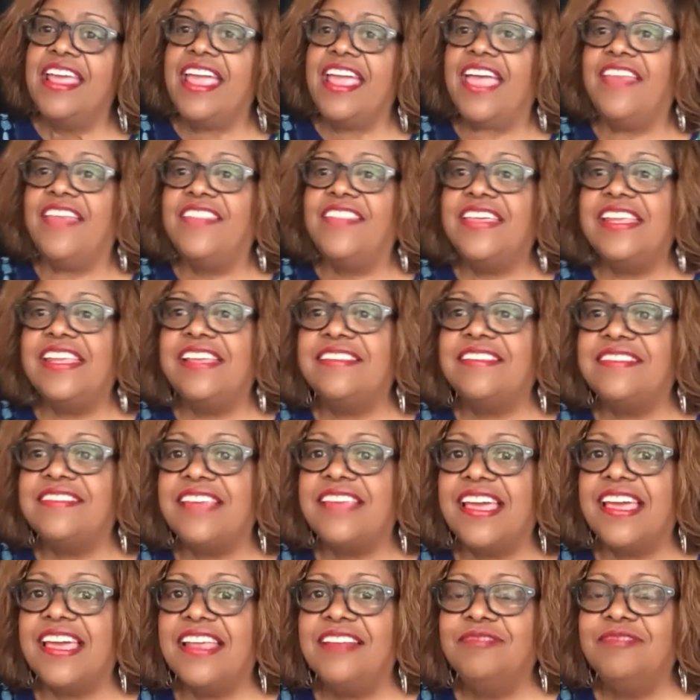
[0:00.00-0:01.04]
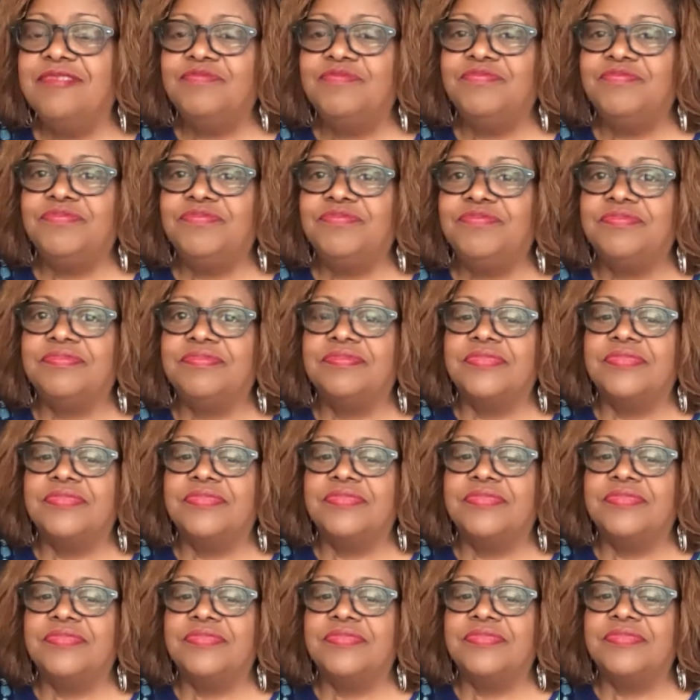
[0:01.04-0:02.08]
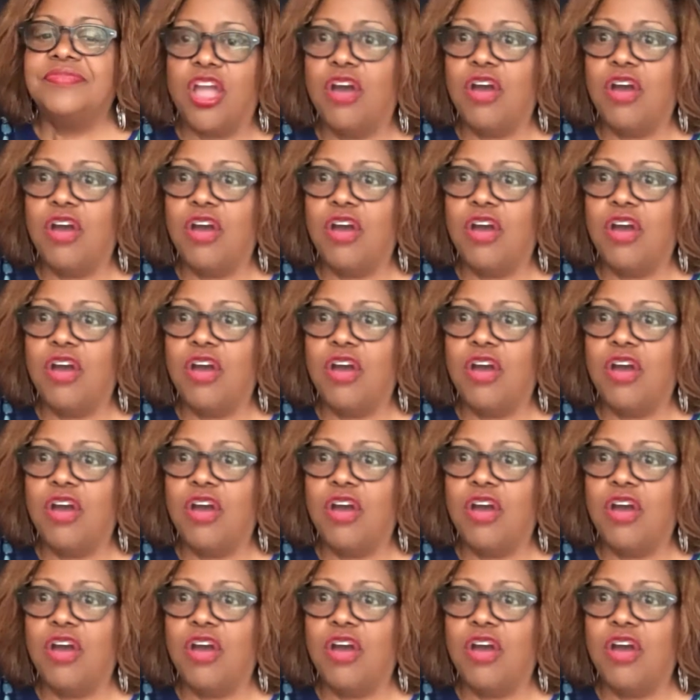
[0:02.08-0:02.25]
And then he said, now